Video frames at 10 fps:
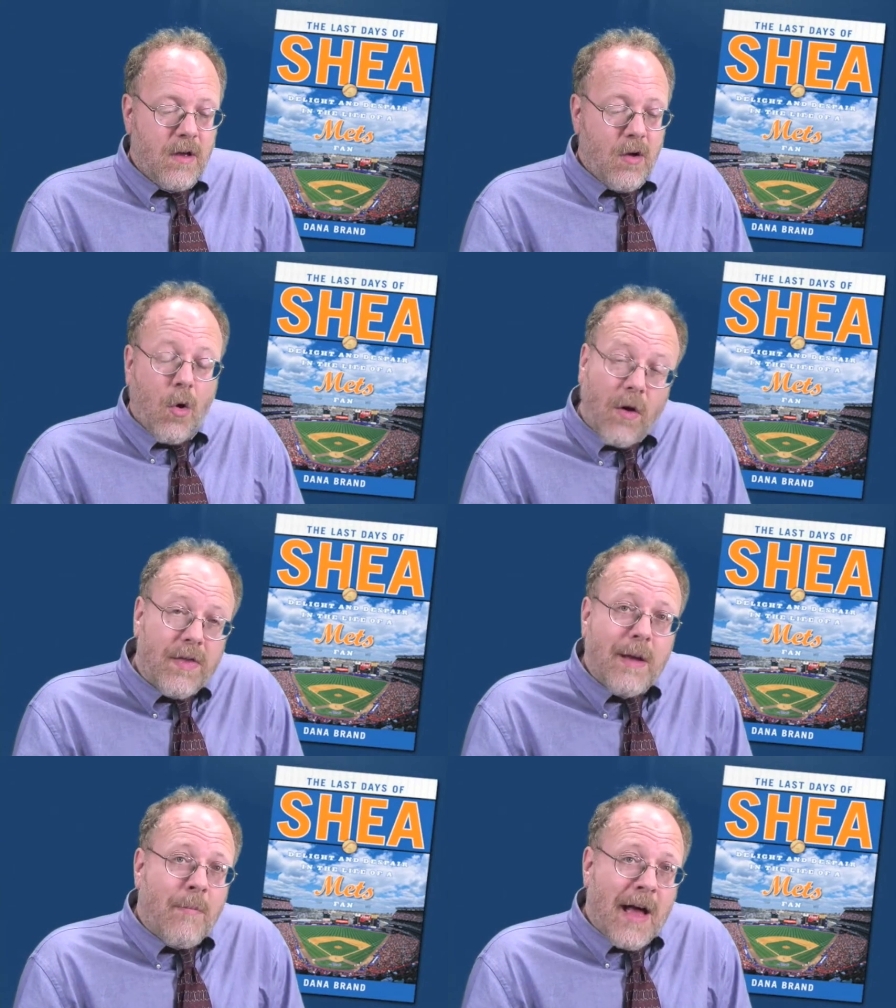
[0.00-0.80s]
All
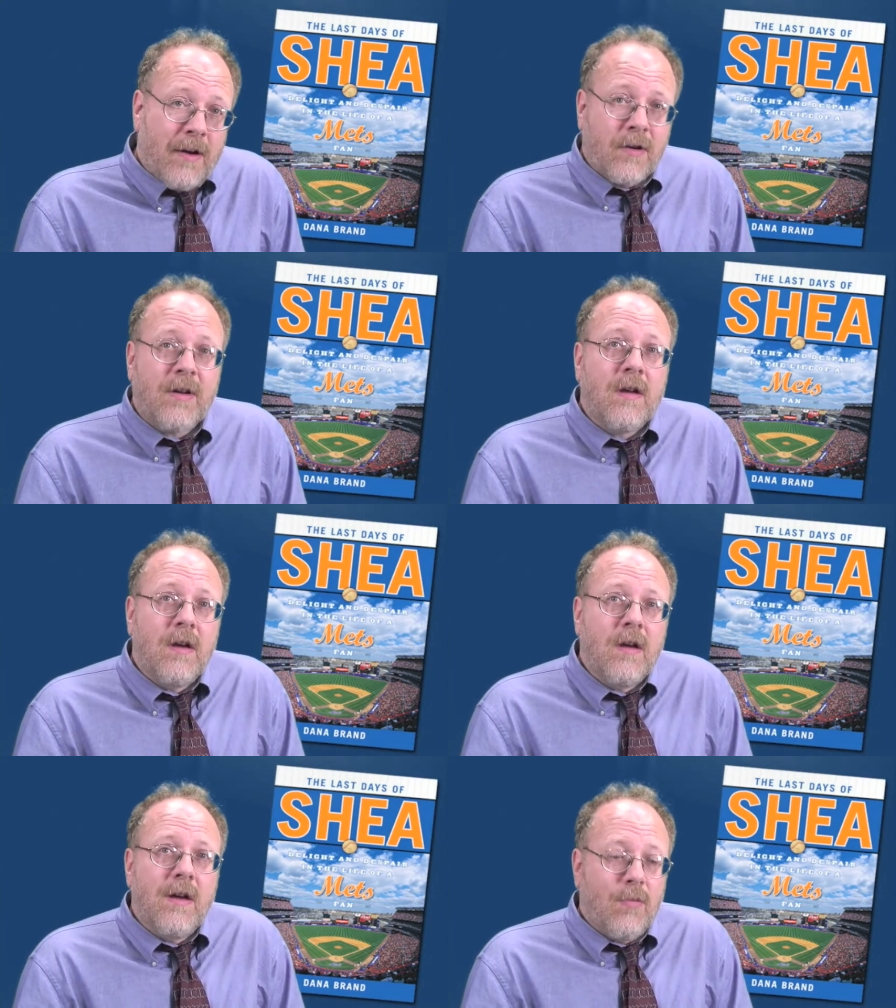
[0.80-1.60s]
that mattered
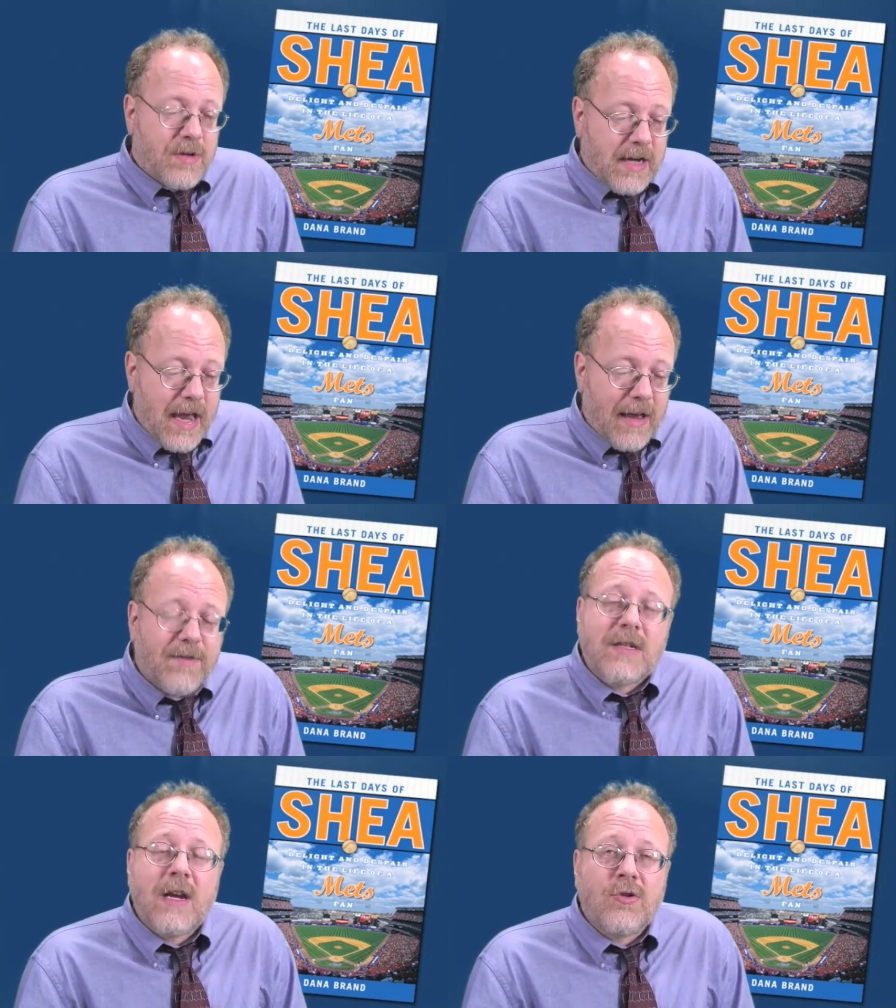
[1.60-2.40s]
was a half
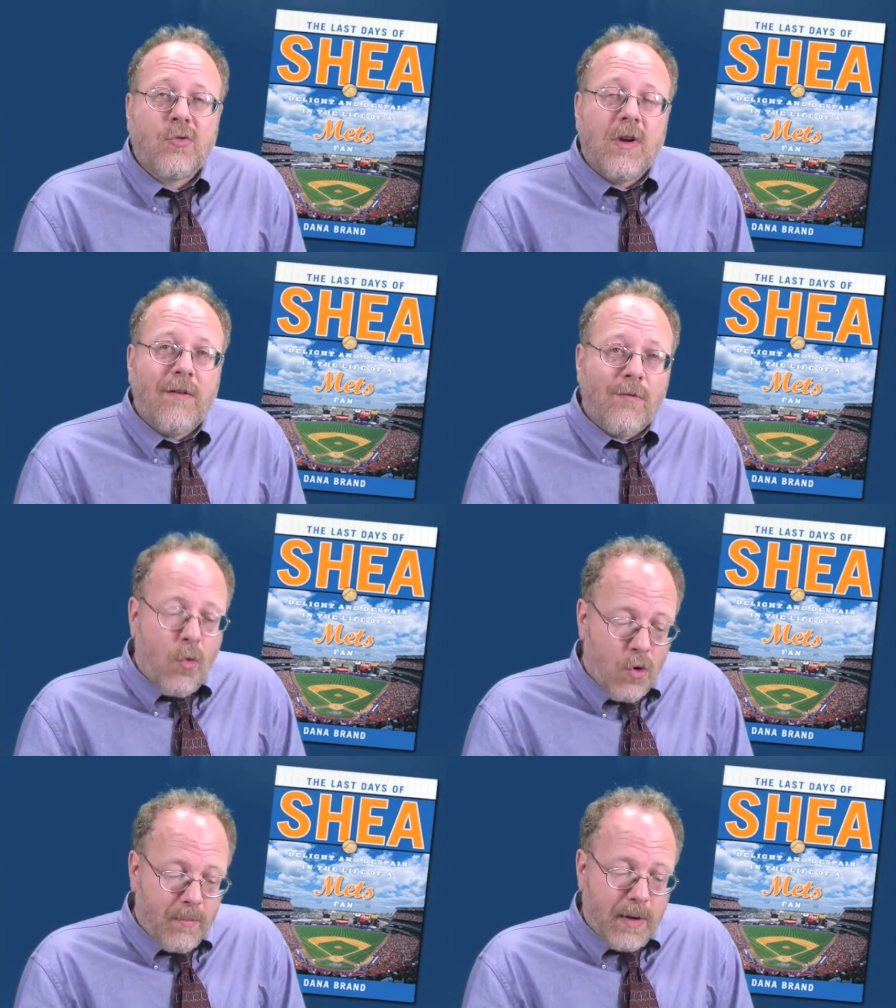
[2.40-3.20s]
century of
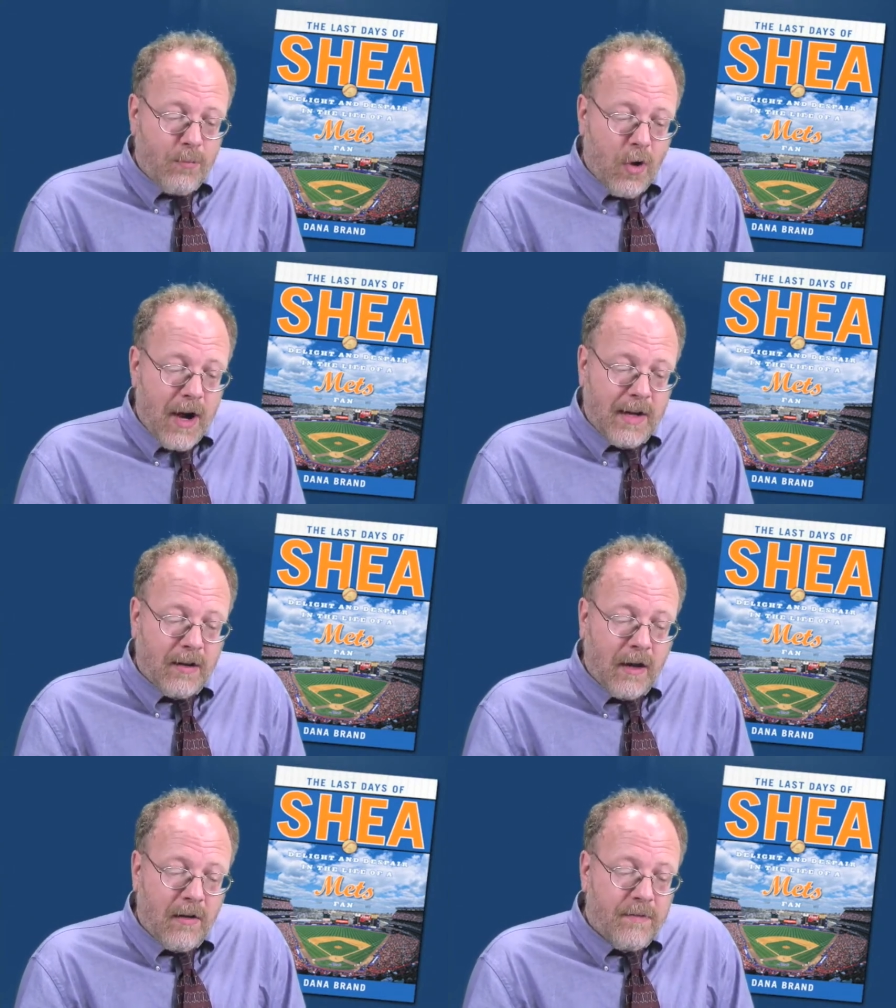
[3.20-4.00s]
warm and briny
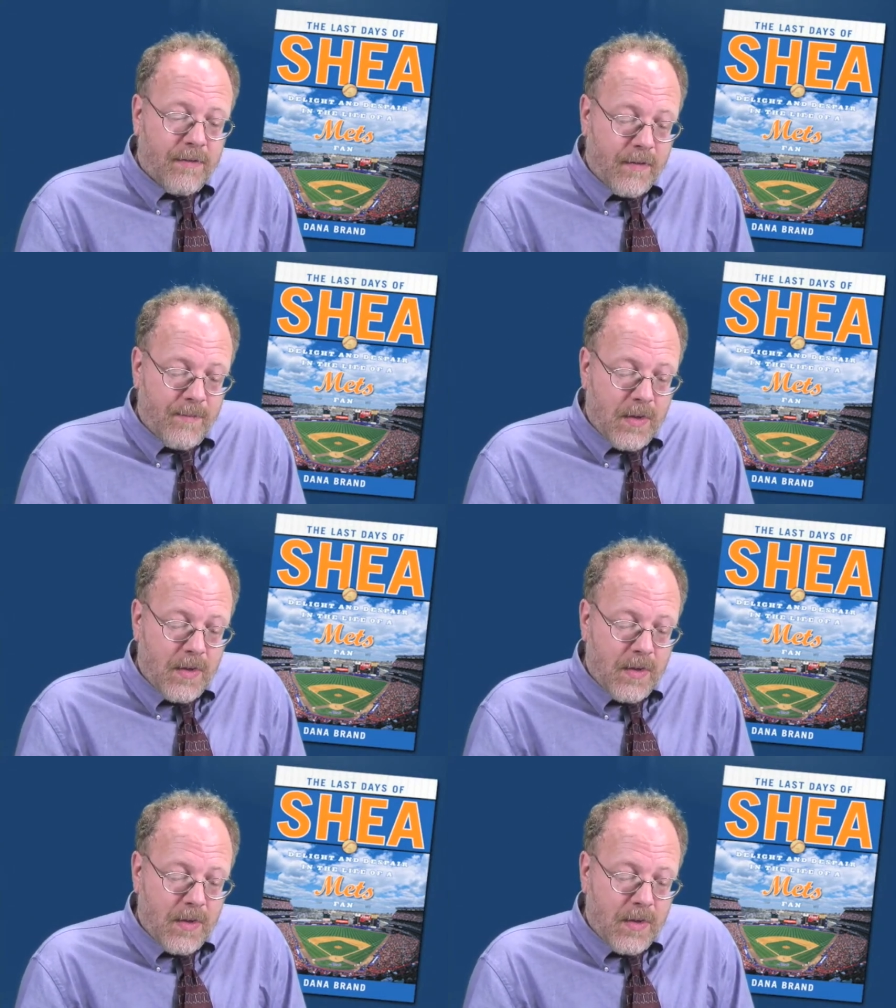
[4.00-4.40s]
love.